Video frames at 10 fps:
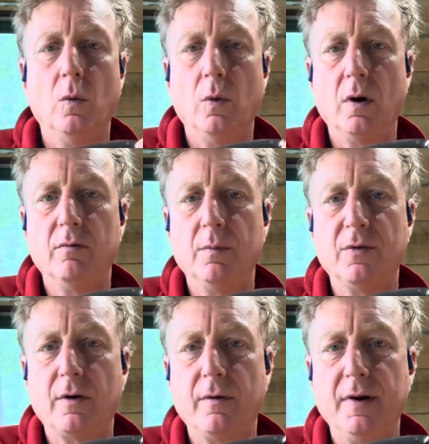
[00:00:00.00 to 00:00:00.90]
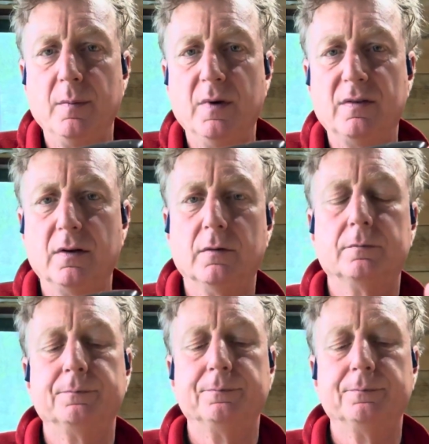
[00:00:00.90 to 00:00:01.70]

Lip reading: One of them's already missing.